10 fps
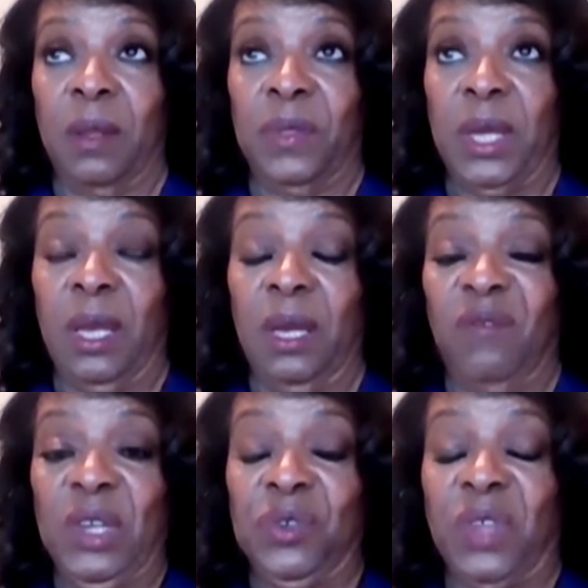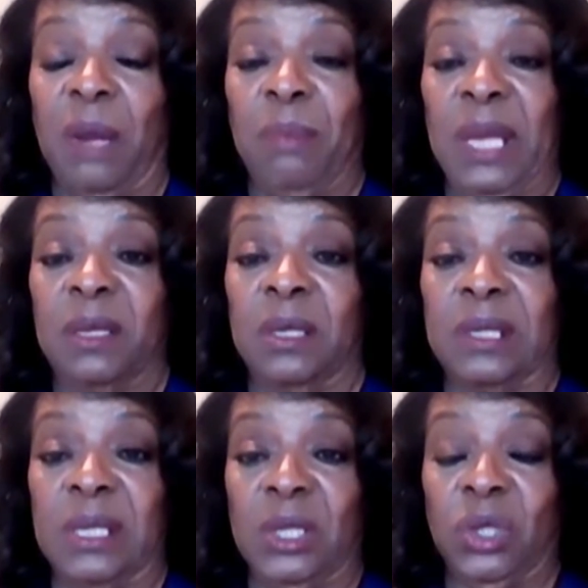the individual that make the
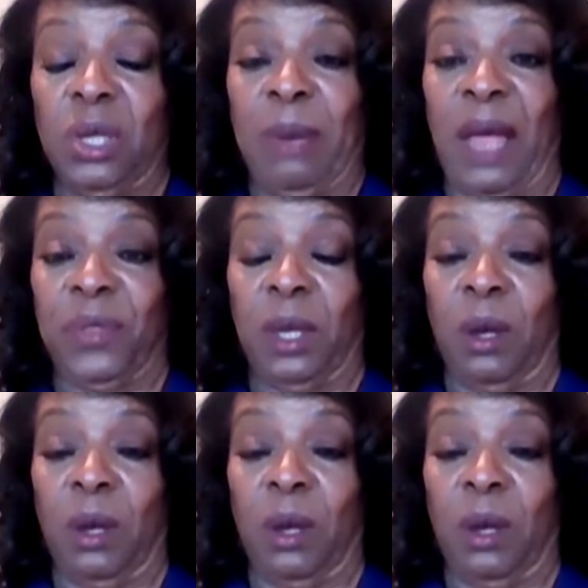decision about the